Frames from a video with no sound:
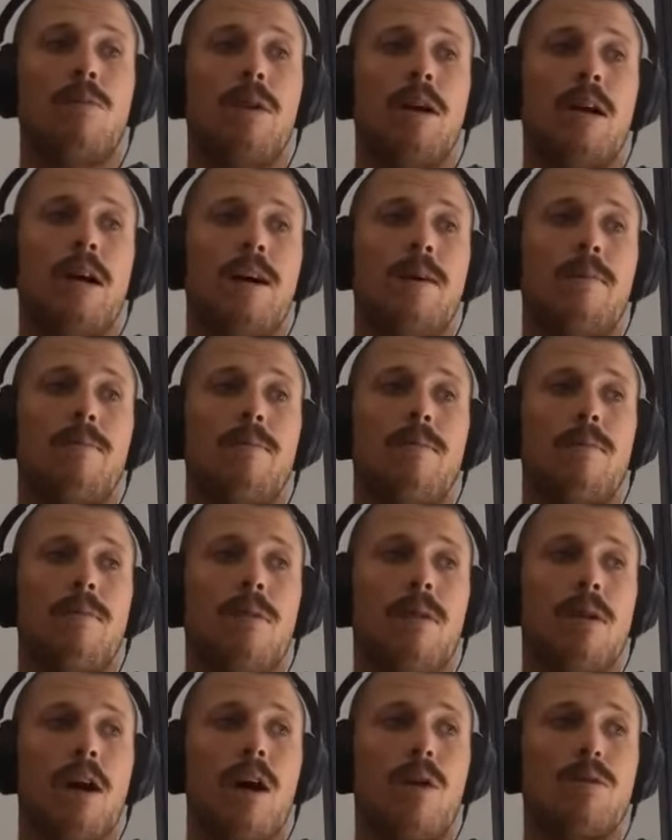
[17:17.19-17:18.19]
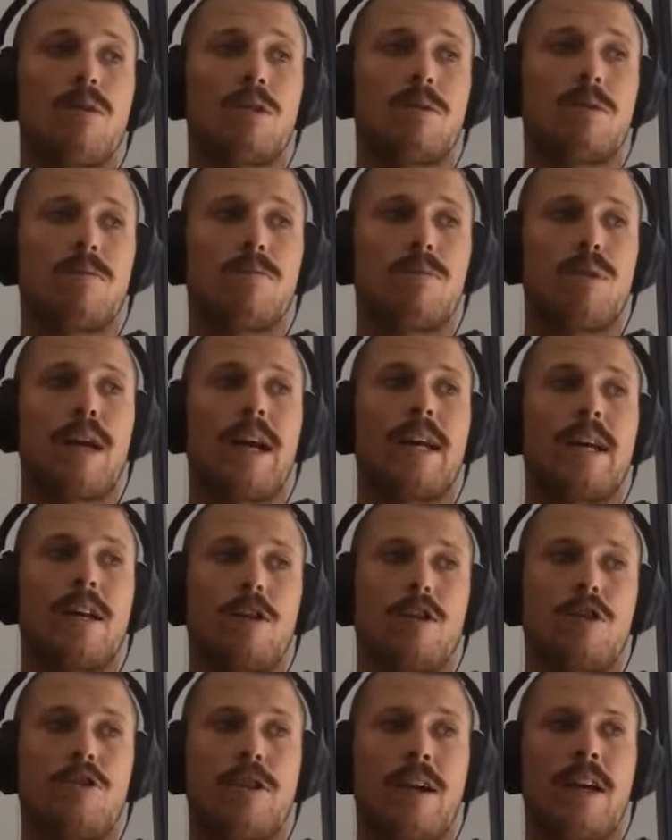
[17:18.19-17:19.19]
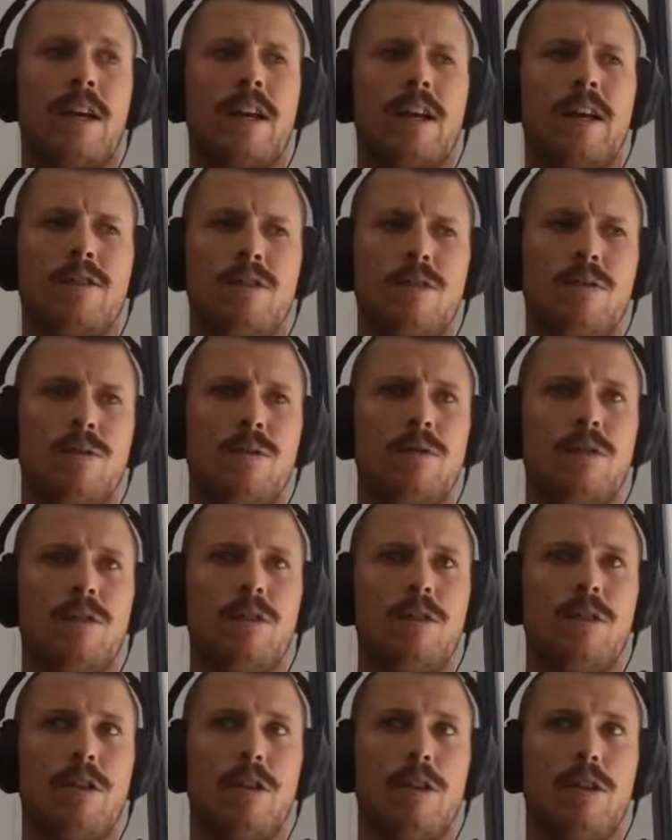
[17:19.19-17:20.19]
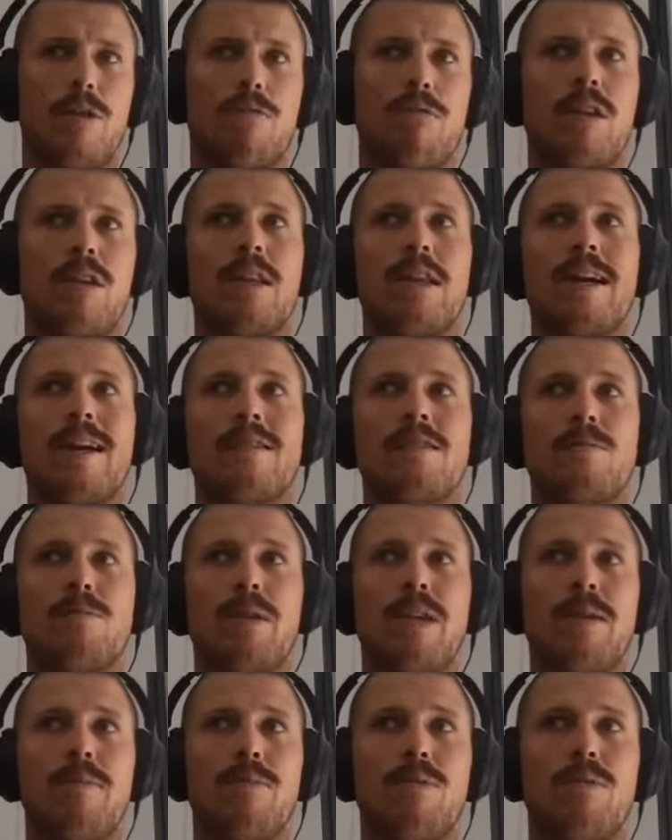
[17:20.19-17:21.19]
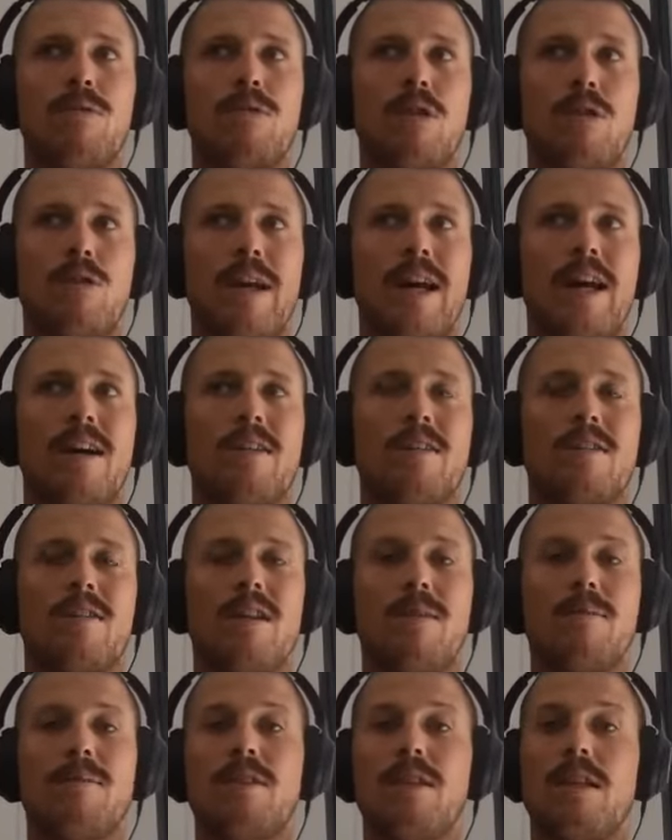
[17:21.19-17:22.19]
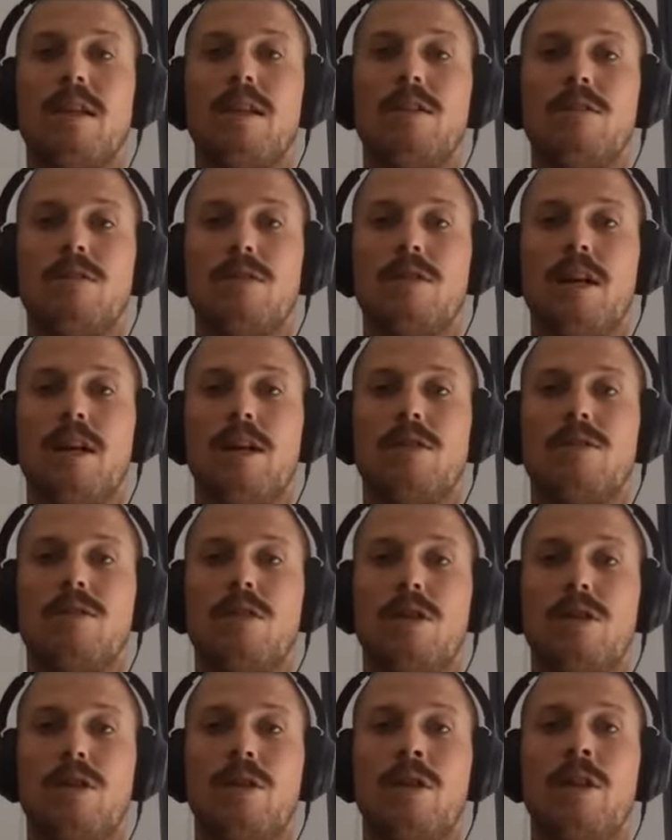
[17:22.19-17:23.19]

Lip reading: I was playing in Australia to 3,000 people sold out in some cities, and so